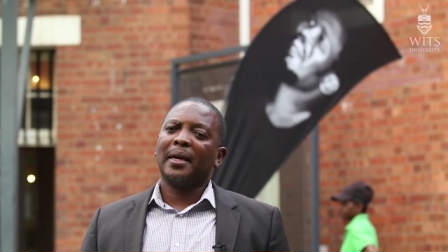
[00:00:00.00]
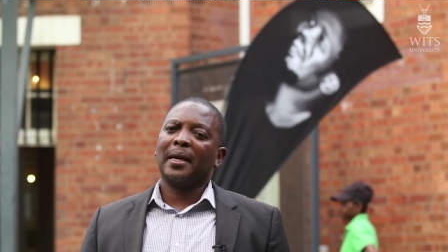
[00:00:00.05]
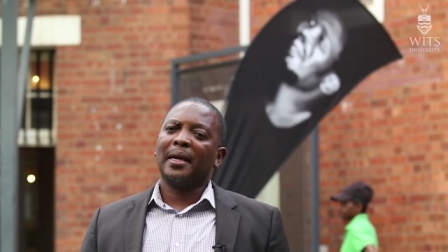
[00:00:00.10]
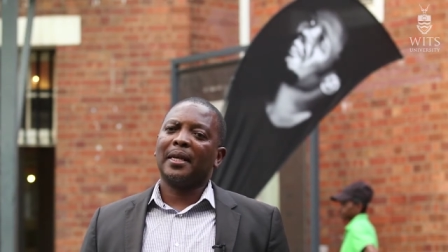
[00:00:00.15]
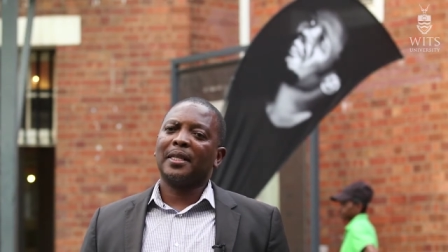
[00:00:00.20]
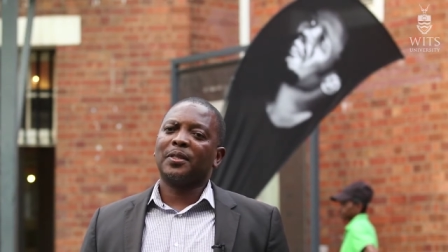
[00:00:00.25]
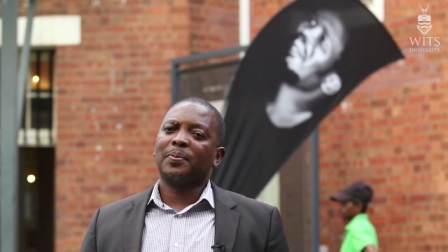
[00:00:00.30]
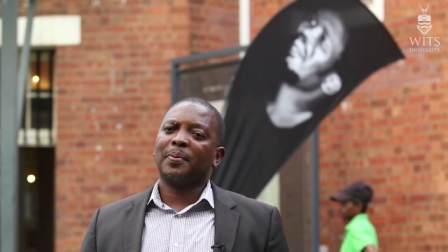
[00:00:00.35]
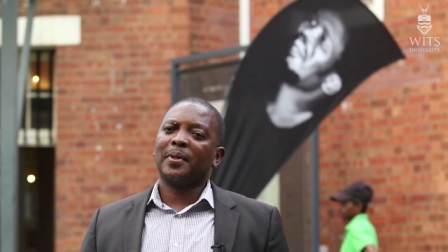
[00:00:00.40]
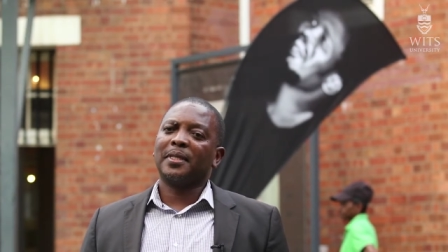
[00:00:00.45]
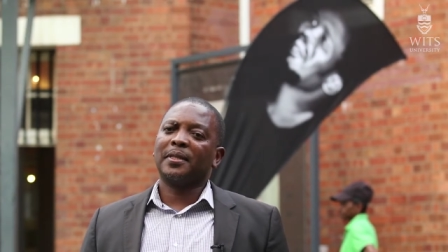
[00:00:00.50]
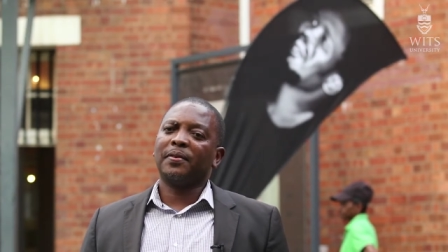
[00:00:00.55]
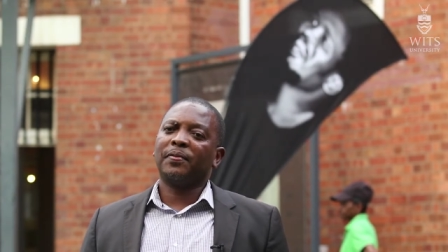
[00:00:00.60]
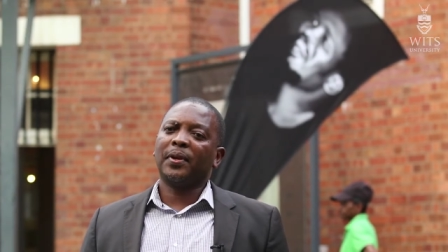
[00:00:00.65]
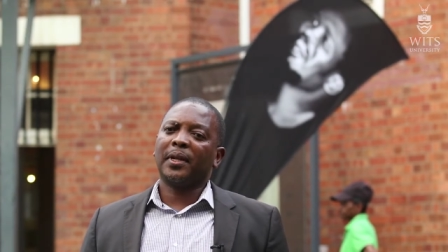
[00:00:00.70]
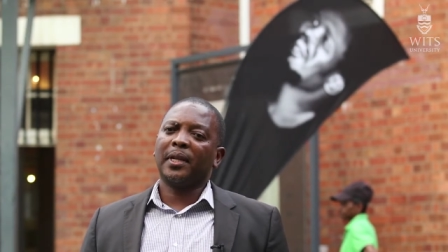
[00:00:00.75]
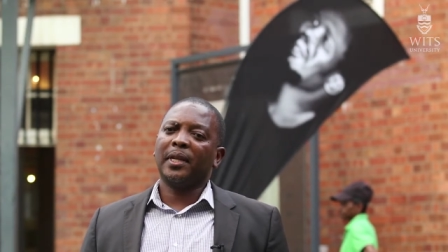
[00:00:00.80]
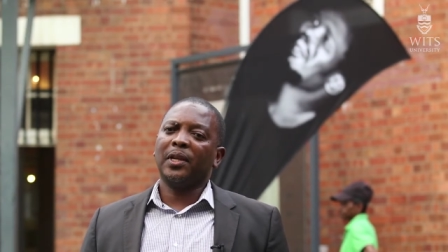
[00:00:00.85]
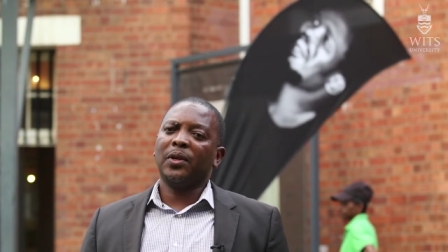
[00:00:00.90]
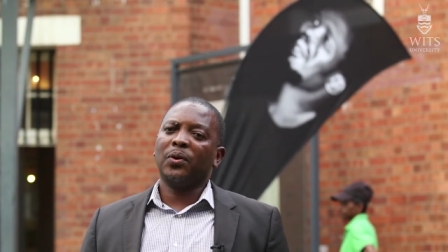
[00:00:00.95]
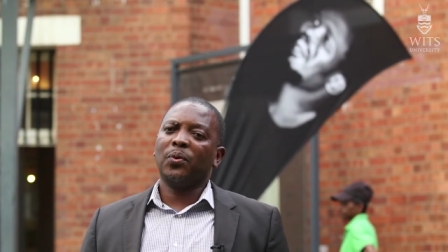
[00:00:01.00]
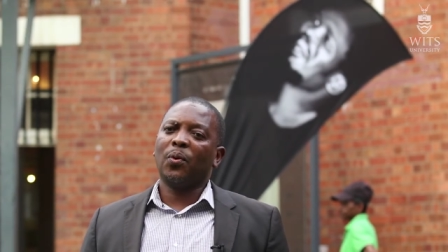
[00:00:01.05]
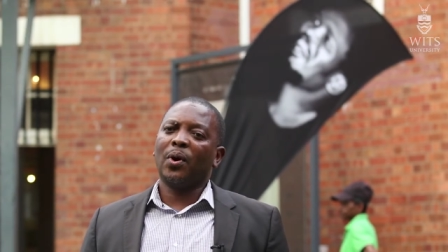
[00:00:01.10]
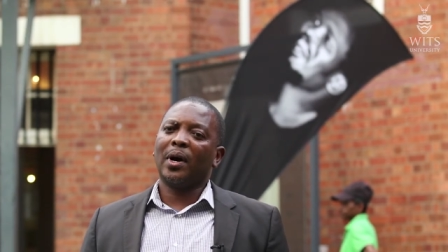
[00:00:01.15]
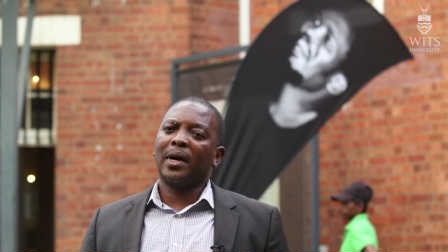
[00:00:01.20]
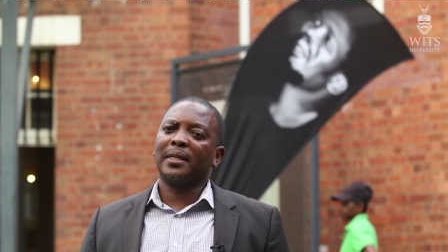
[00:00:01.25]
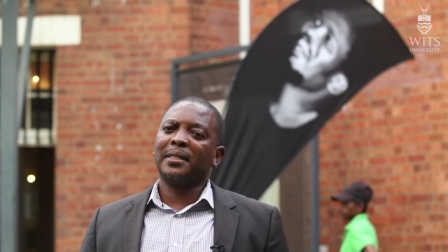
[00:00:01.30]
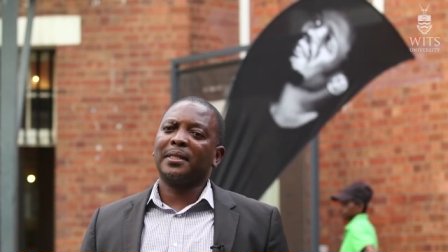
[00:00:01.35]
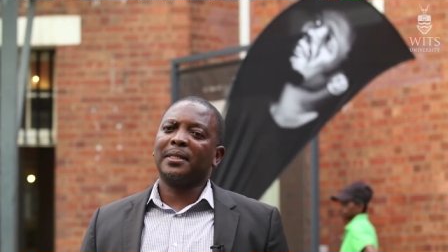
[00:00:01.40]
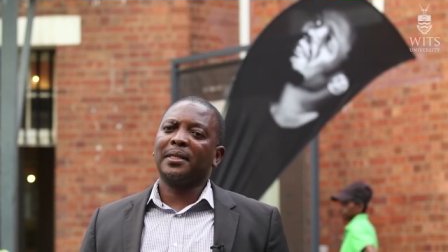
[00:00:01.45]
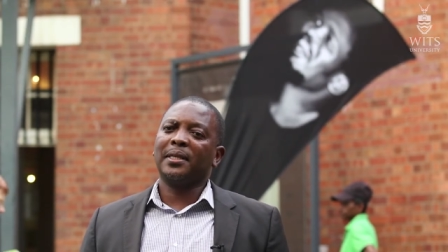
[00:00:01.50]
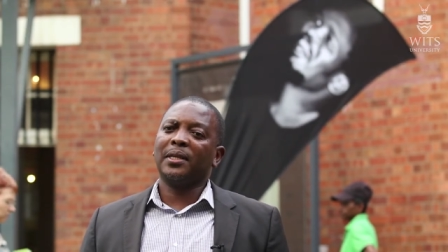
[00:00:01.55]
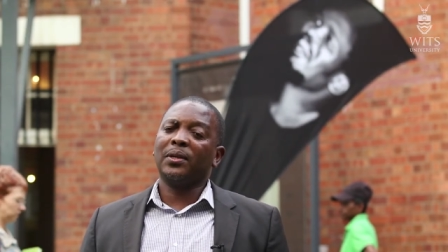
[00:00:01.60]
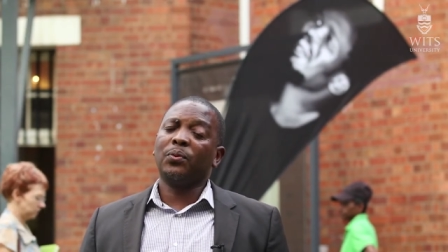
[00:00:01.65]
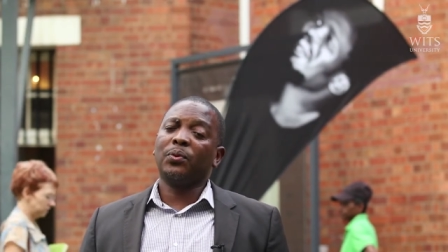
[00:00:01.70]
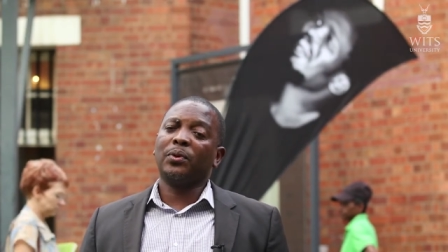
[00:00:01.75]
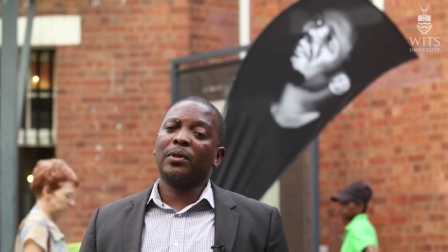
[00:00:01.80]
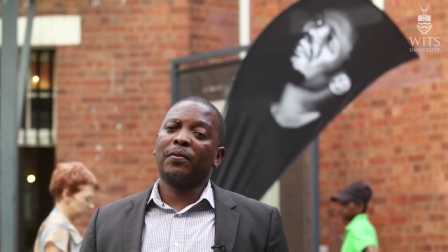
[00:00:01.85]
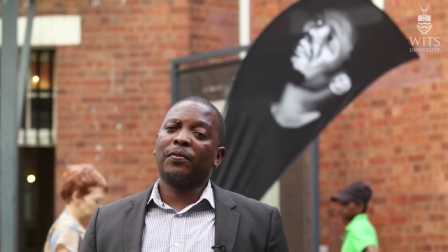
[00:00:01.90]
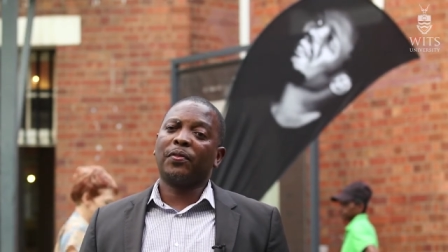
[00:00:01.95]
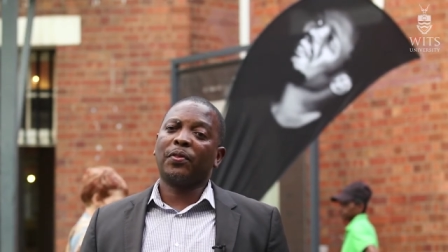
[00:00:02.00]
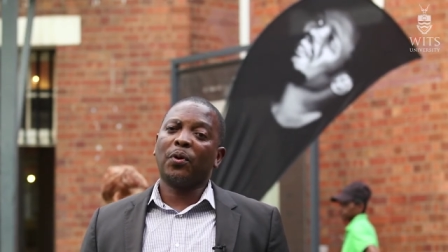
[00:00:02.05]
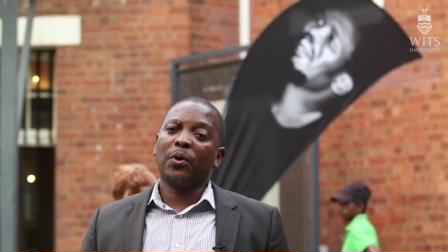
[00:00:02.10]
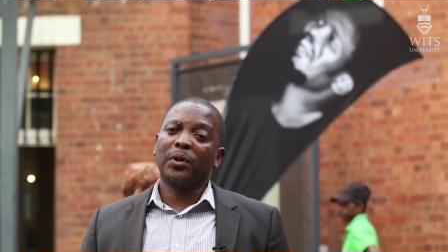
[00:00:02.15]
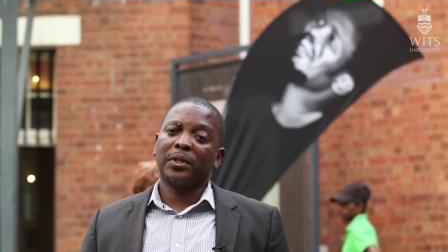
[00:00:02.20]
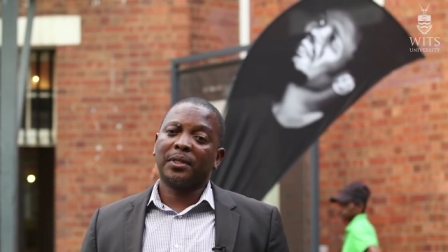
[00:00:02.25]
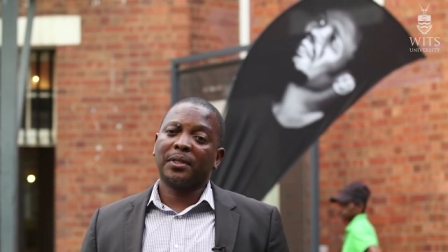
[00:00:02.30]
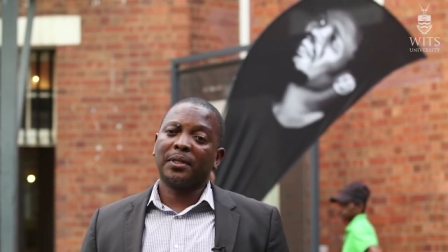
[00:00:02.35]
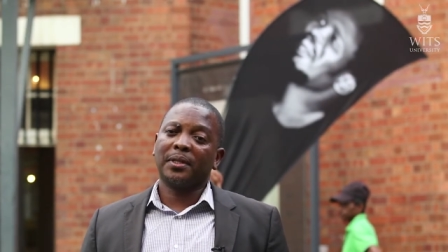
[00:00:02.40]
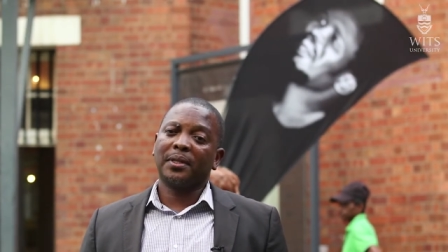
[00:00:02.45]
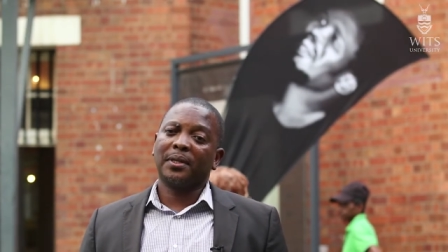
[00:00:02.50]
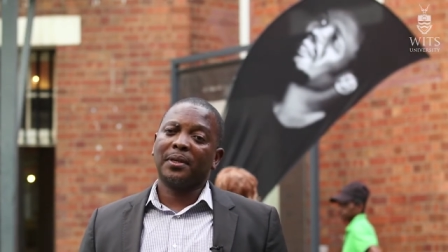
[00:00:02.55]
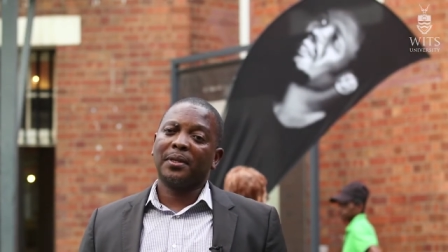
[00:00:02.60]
and specifically what he would have thought